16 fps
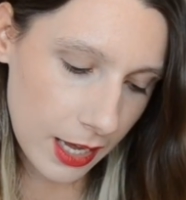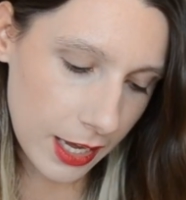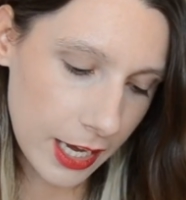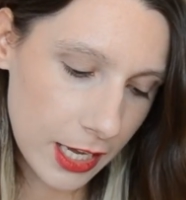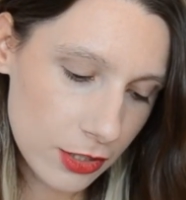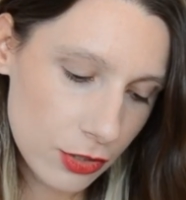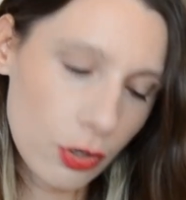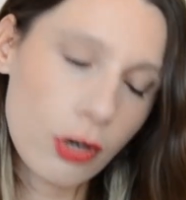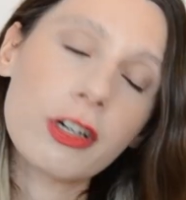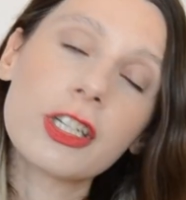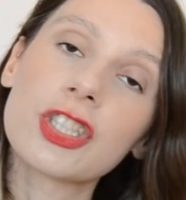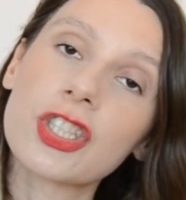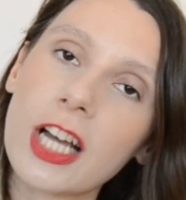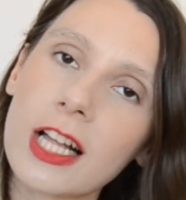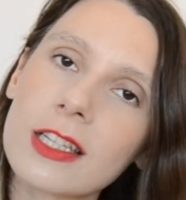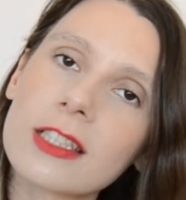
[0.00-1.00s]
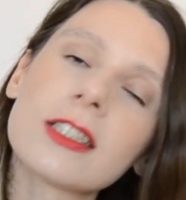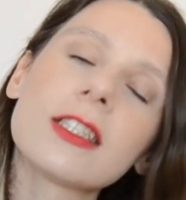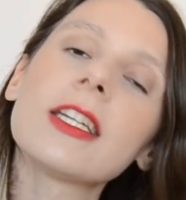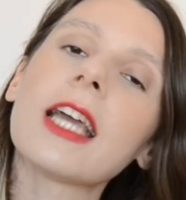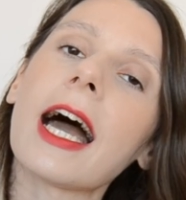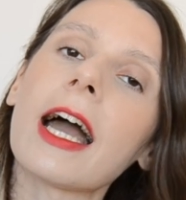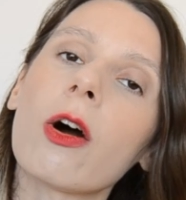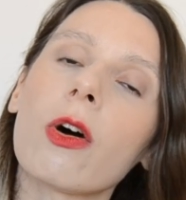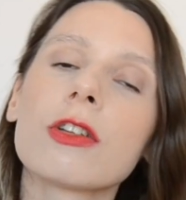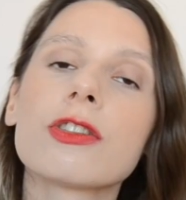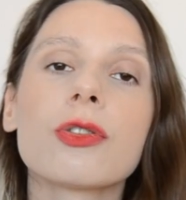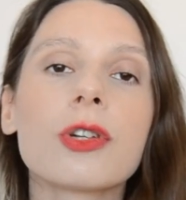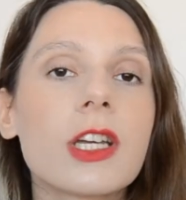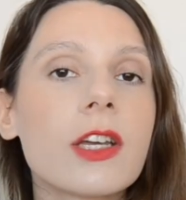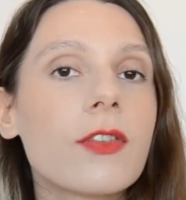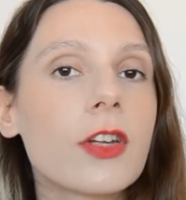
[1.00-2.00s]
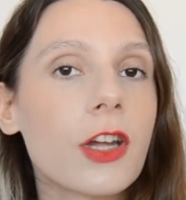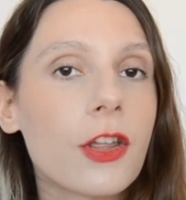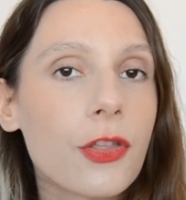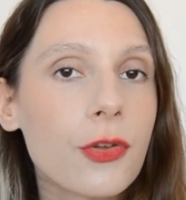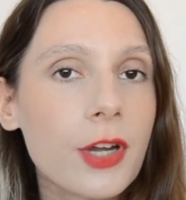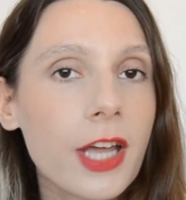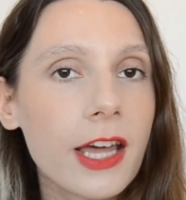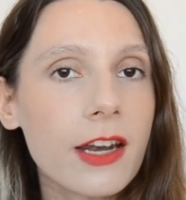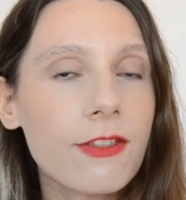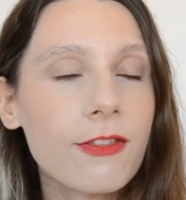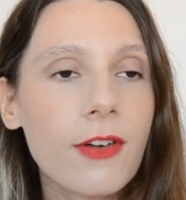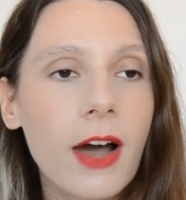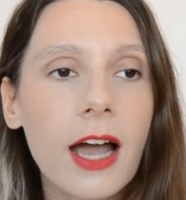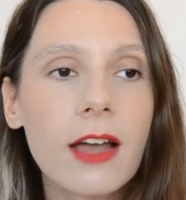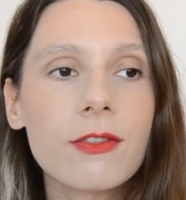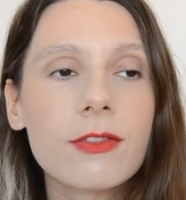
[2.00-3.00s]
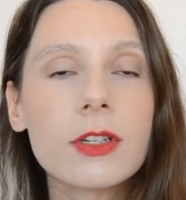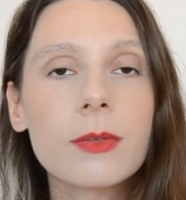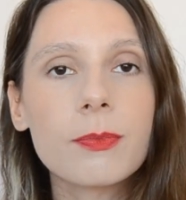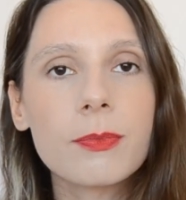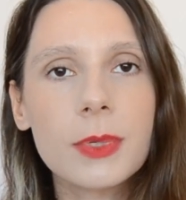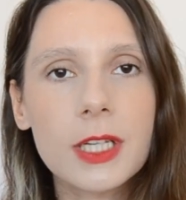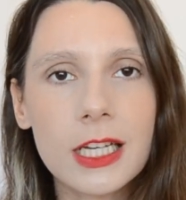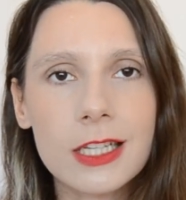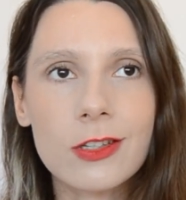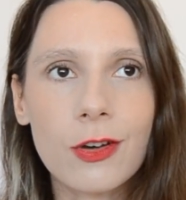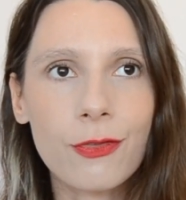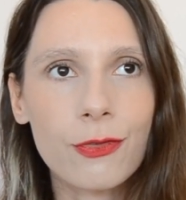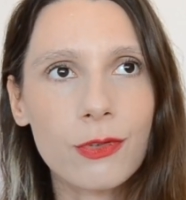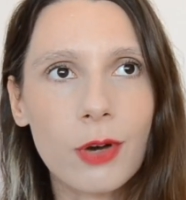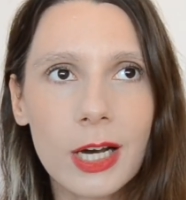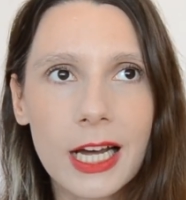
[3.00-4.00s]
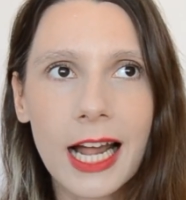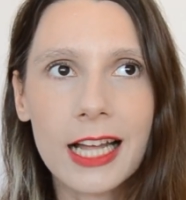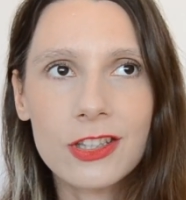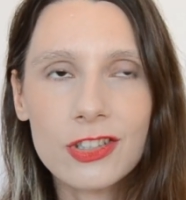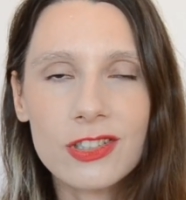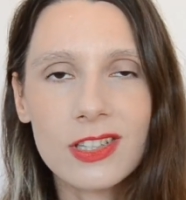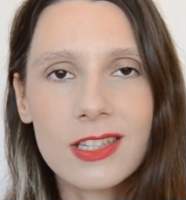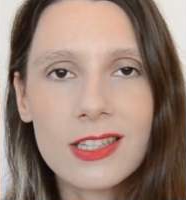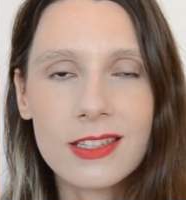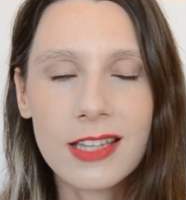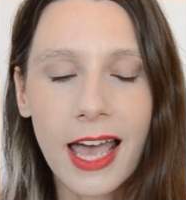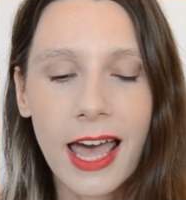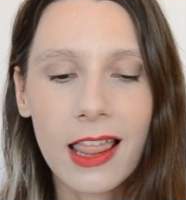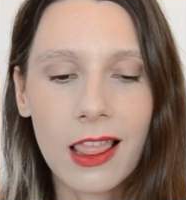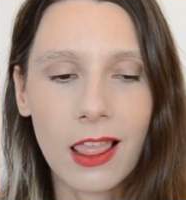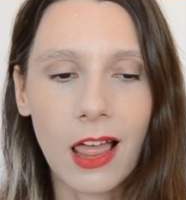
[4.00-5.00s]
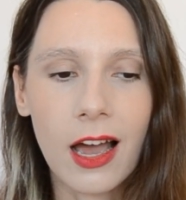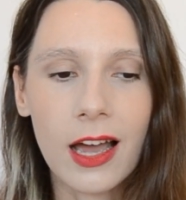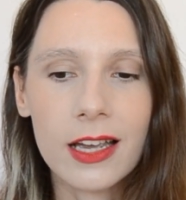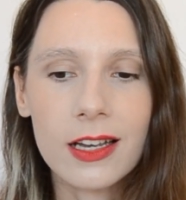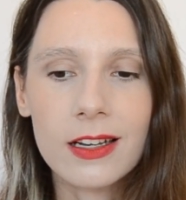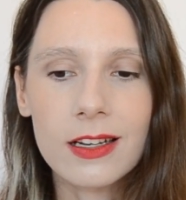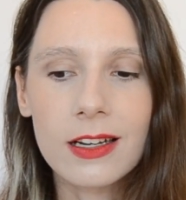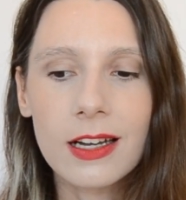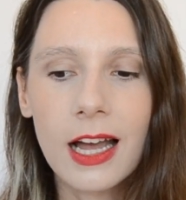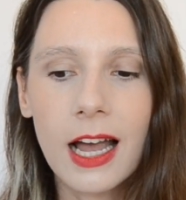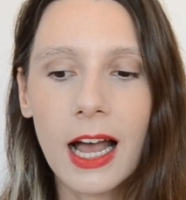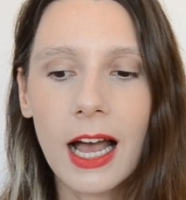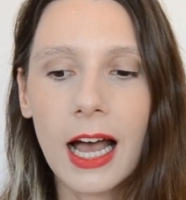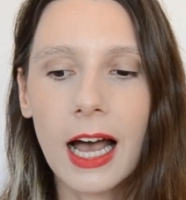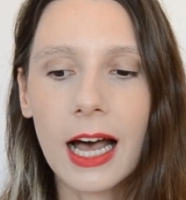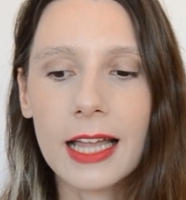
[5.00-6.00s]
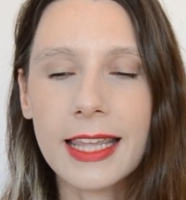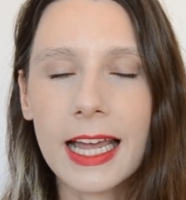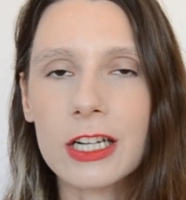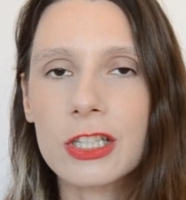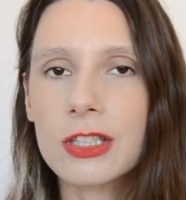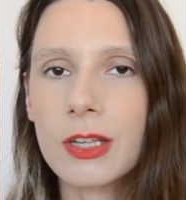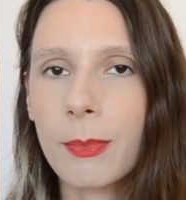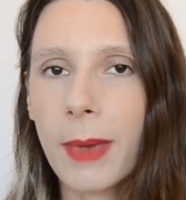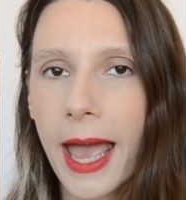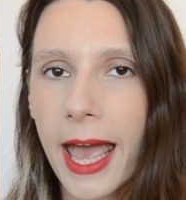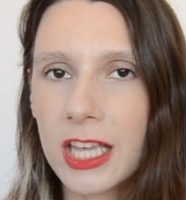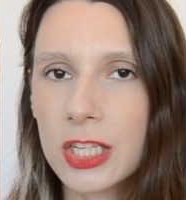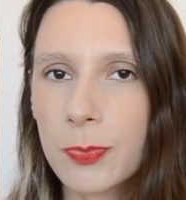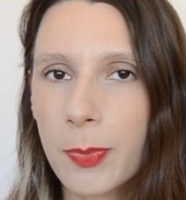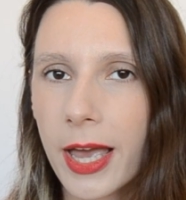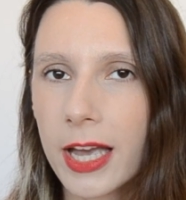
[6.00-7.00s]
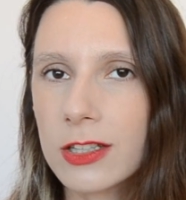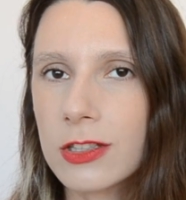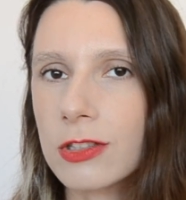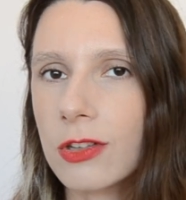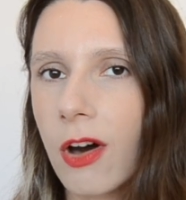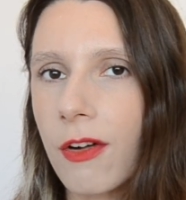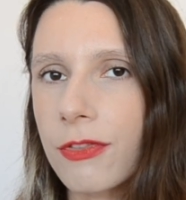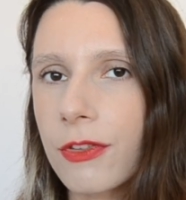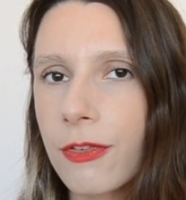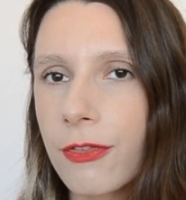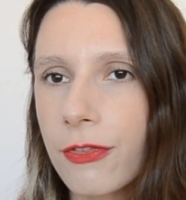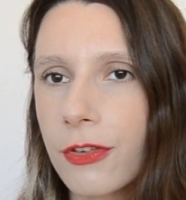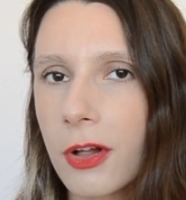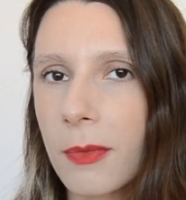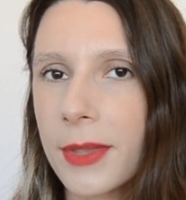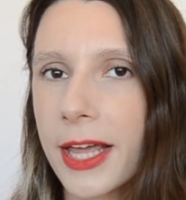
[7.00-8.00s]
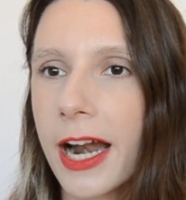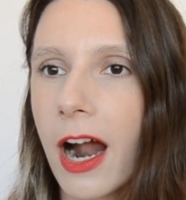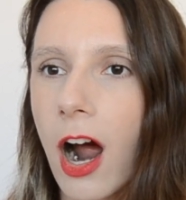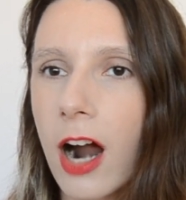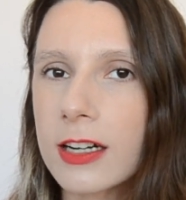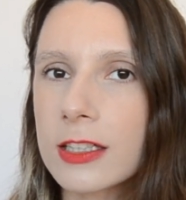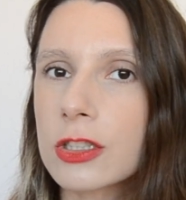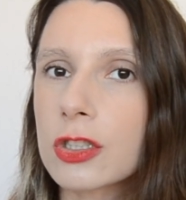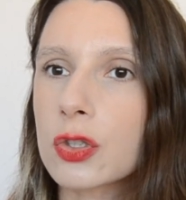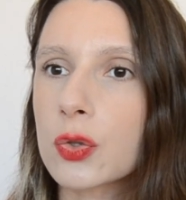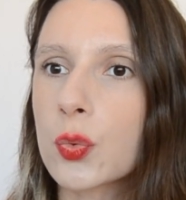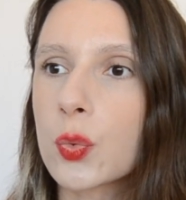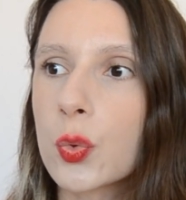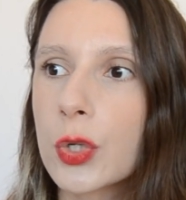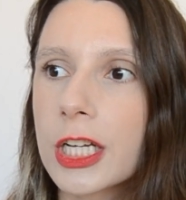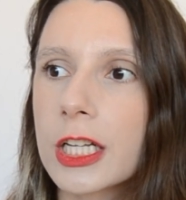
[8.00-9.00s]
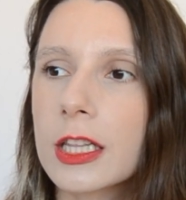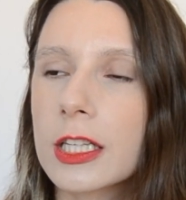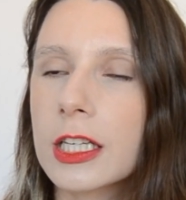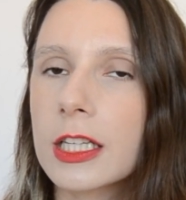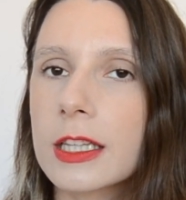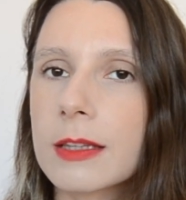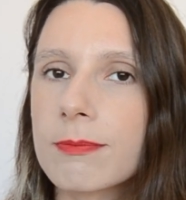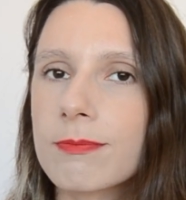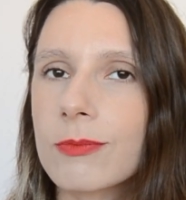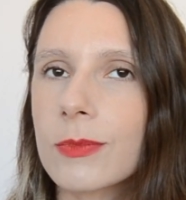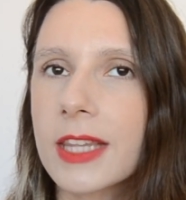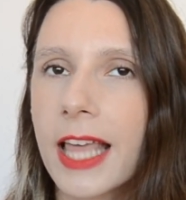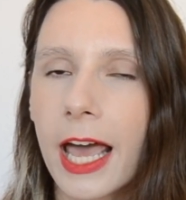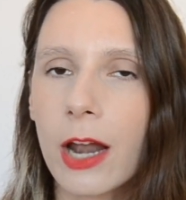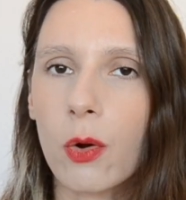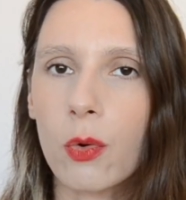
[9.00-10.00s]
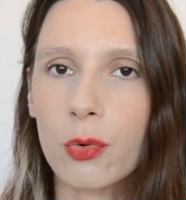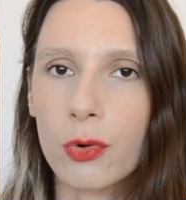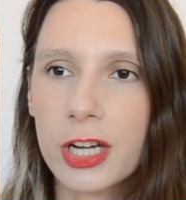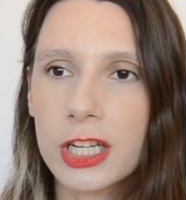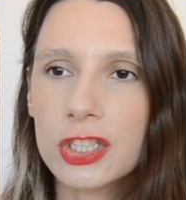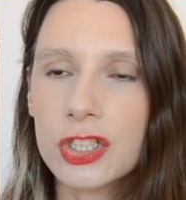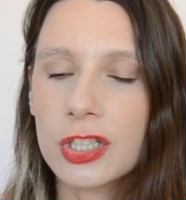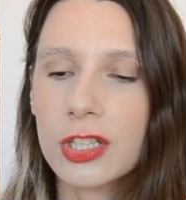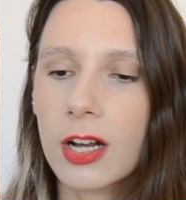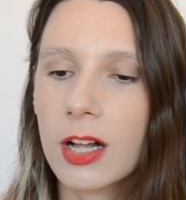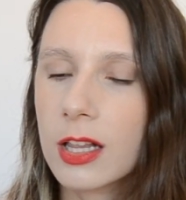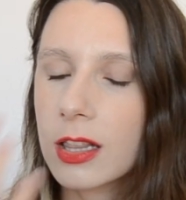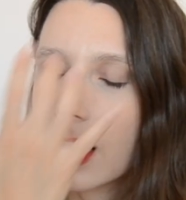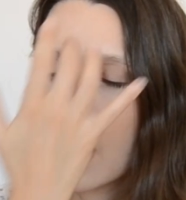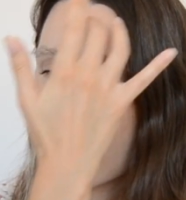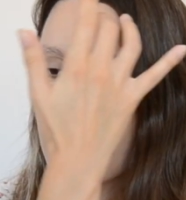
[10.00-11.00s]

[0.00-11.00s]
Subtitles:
And originality, I also give it a 3 out of 5 because of what I just said. Like, there's some aspects of the film that aren't really that original.